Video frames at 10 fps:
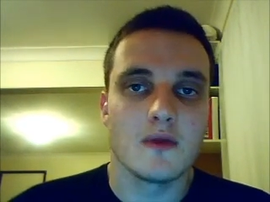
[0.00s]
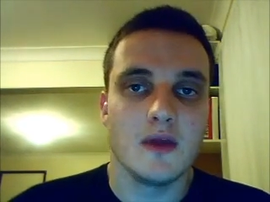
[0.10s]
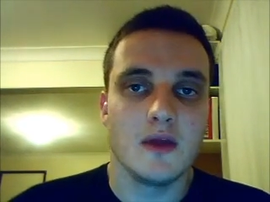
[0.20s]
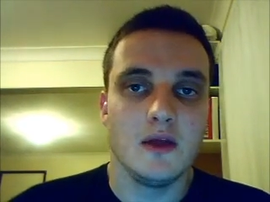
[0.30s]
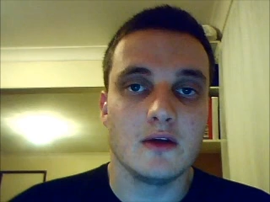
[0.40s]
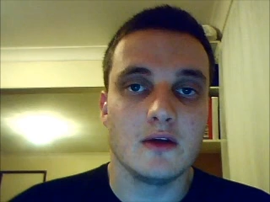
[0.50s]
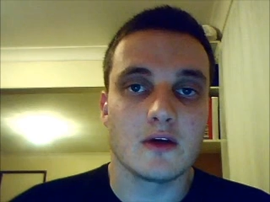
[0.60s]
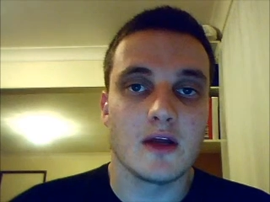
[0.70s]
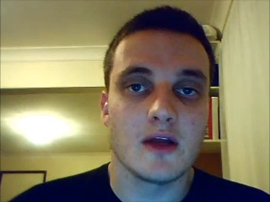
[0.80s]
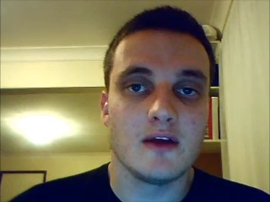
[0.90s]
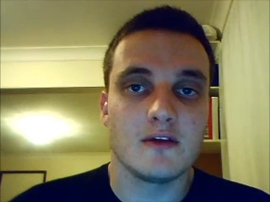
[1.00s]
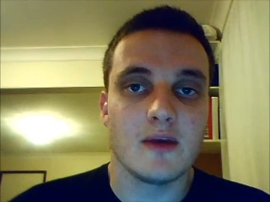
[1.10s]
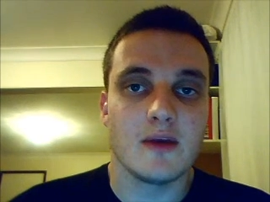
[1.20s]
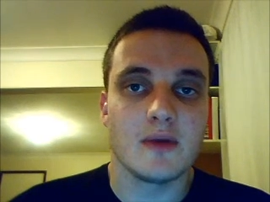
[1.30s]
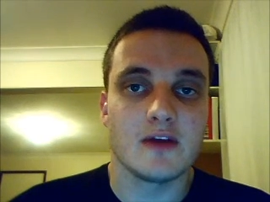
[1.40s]
then you can try these
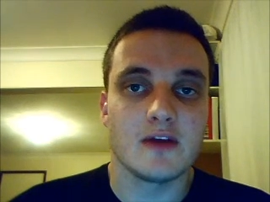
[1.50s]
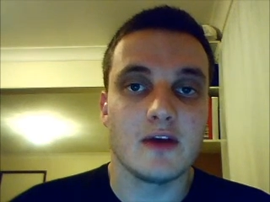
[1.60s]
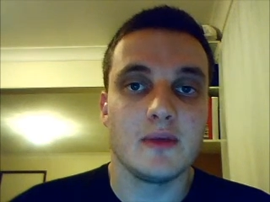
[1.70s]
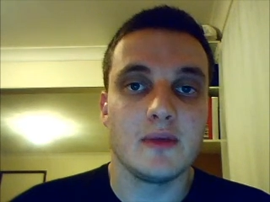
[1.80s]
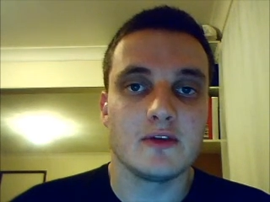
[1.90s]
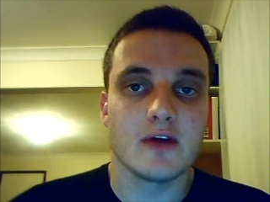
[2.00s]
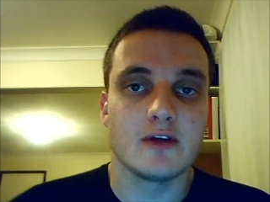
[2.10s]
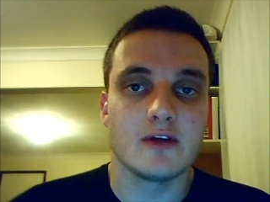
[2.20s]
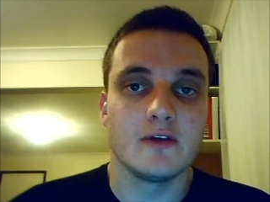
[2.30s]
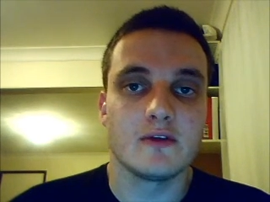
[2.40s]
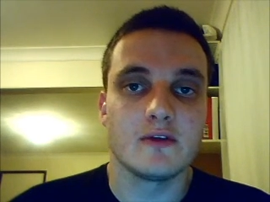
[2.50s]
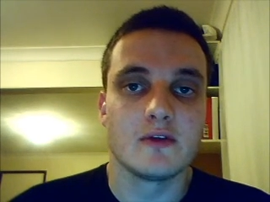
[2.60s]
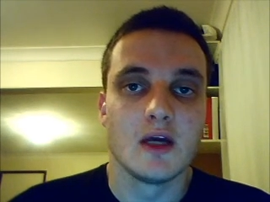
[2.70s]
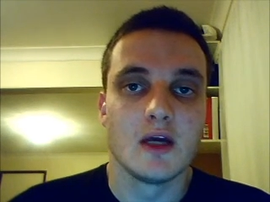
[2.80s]
step-by-step -step instructions